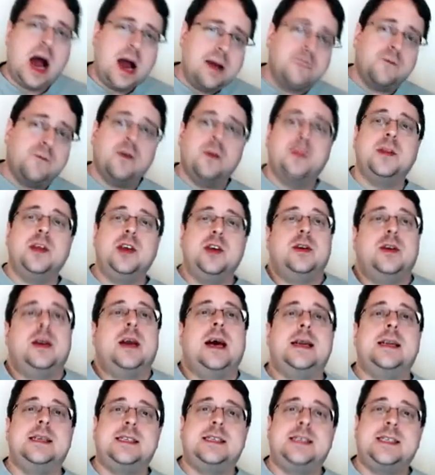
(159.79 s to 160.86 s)
I'm from the
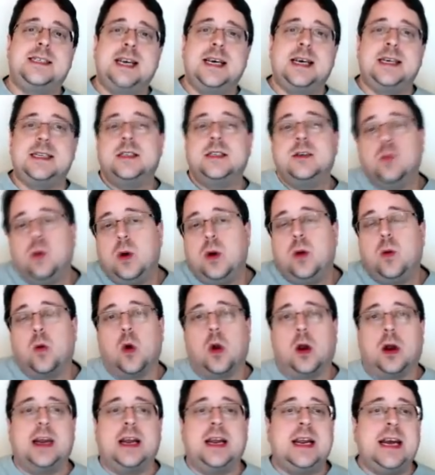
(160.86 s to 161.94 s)
United States and we
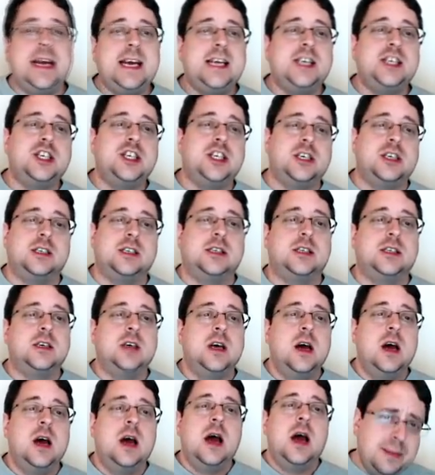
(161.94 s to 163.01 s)
work in inches.